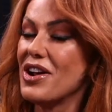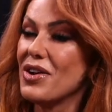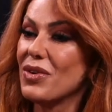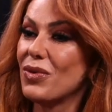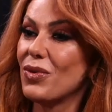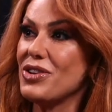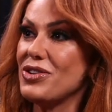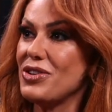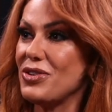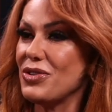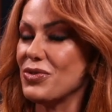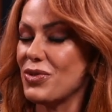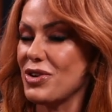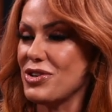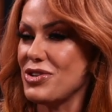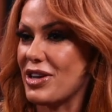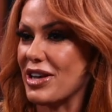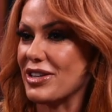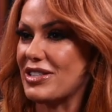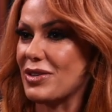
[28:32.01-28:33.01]
When
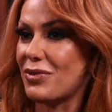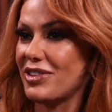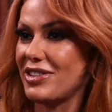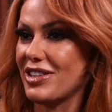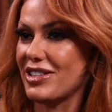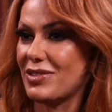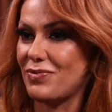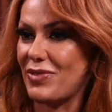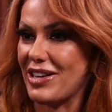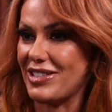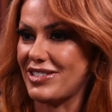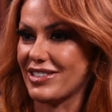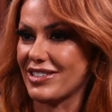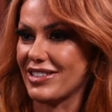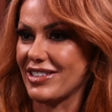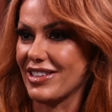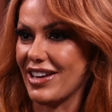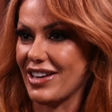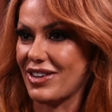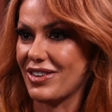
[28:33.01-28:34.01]
you get someone that's basically
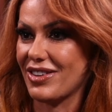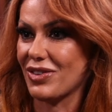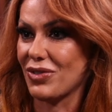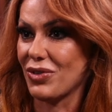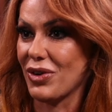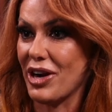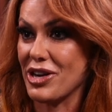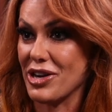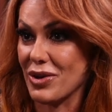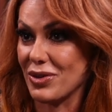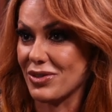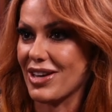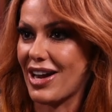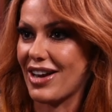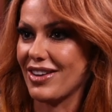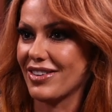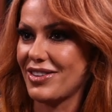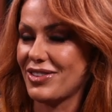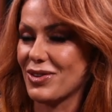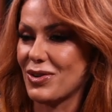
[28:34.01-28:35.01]
like radio
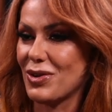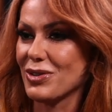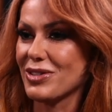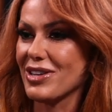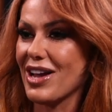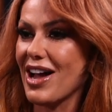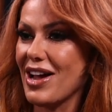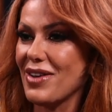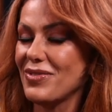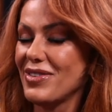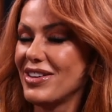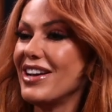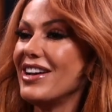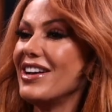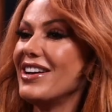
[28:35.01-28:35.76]
silent the whole time,